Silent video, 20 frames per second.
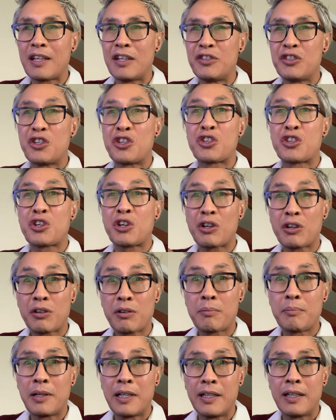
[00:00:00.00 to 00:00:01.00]

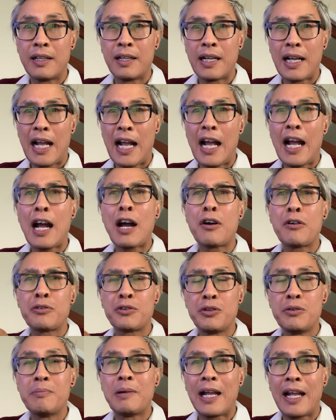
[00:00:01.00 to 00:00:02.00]
determine how
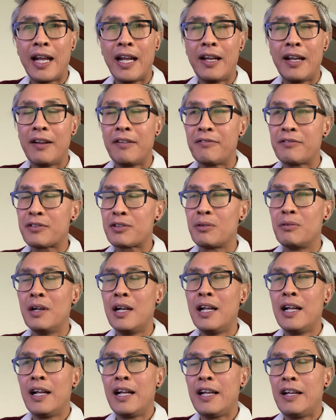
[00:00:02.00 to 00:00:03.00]
you behave. So
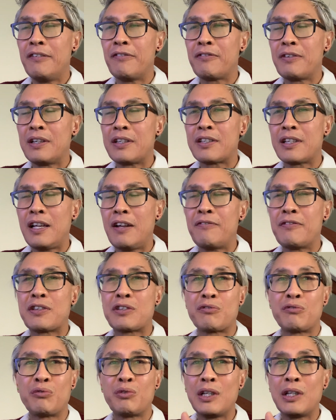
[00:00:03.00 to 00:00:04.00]
if it's
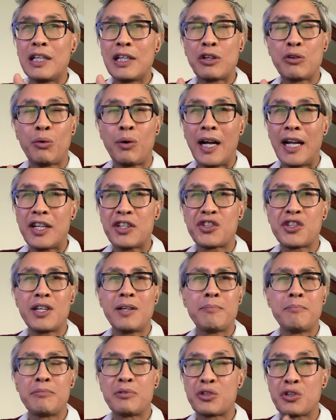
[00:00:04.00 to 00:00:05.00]
a really quiet
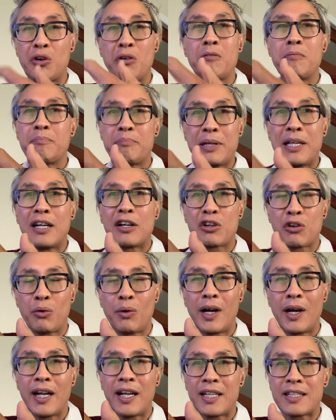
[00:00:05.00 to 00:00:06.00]
gym, don't be a
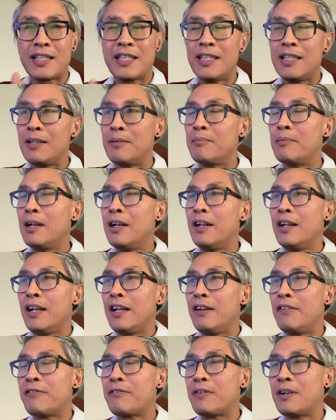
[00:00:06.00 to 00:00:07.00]
quiet team.
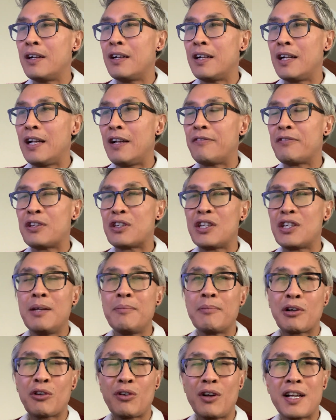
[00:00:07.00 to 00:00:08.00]
If the
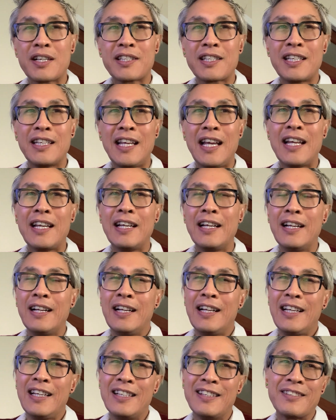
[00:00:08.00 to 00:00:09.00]
team across the net
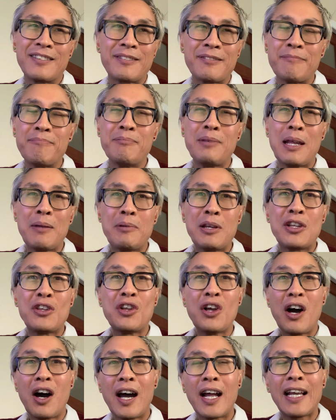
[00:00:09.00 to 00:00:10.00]
is maybe
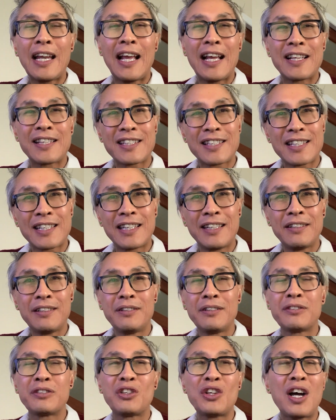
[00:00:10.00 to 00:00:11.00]
not as
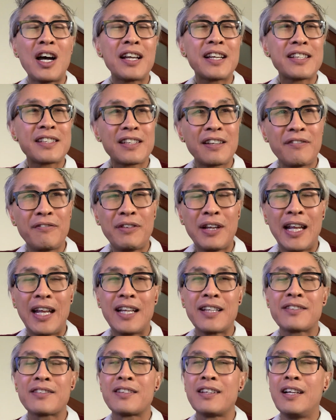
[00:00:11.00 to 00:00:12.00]
skilled, not as
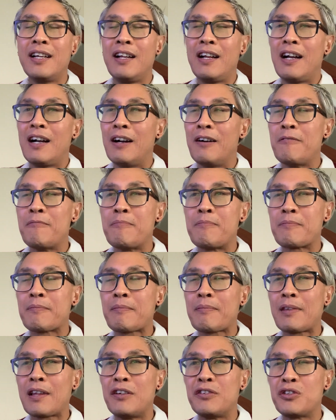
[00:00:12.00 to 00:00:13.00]
advanced,
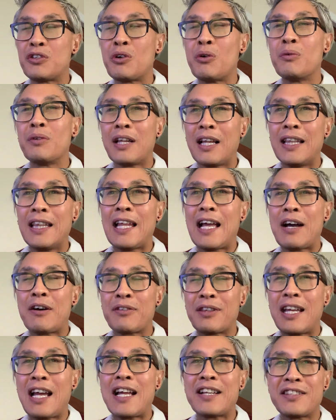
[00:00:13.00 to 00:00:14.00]
don't allow
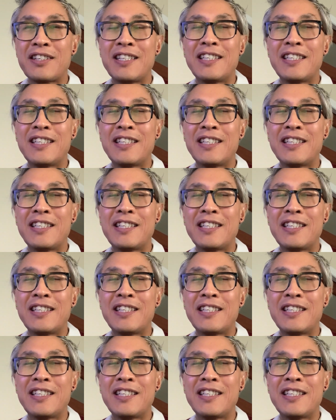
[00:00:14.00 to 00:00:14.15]
that to